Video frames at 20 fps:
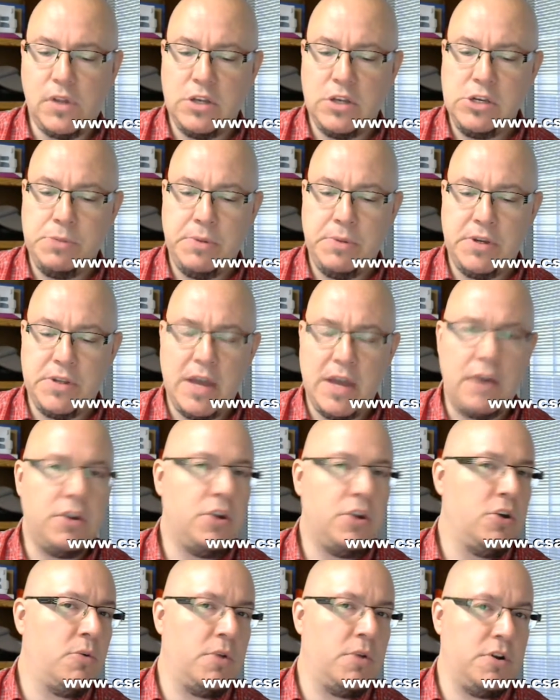Just because how do
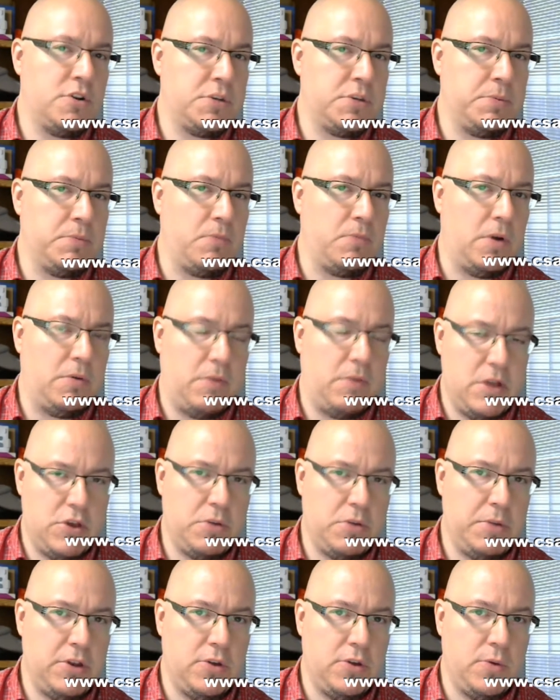you know what you
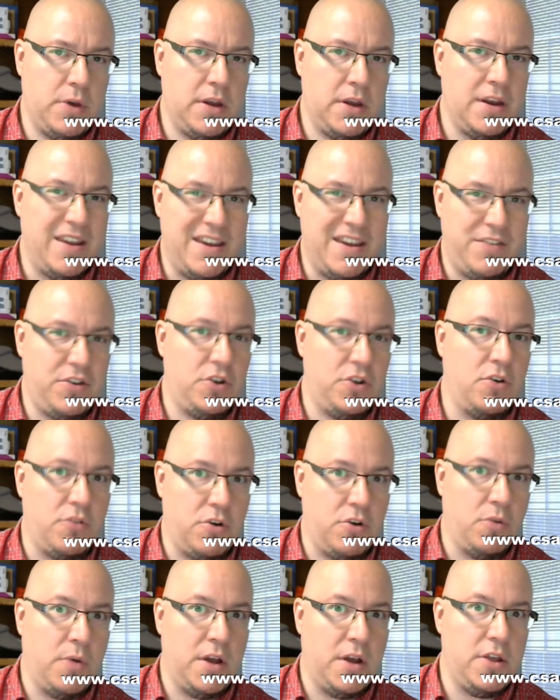could be doing if you
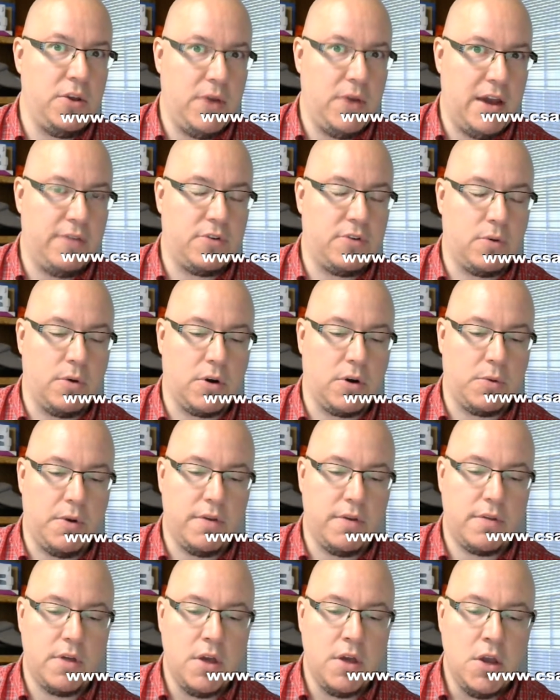don't know what you have to work
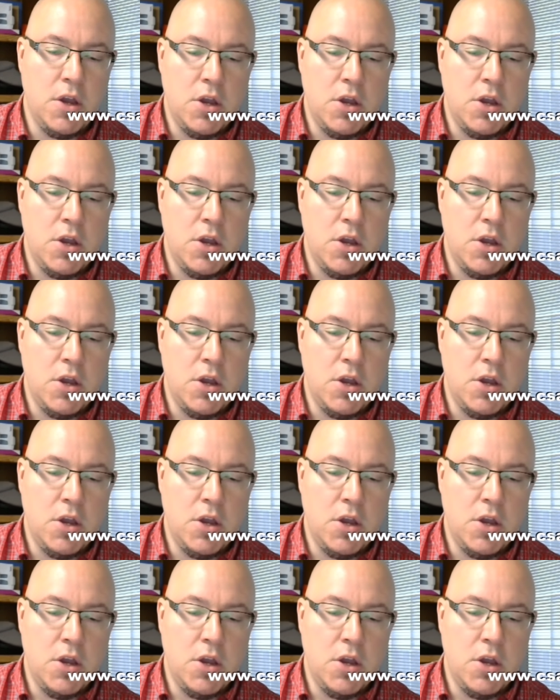with?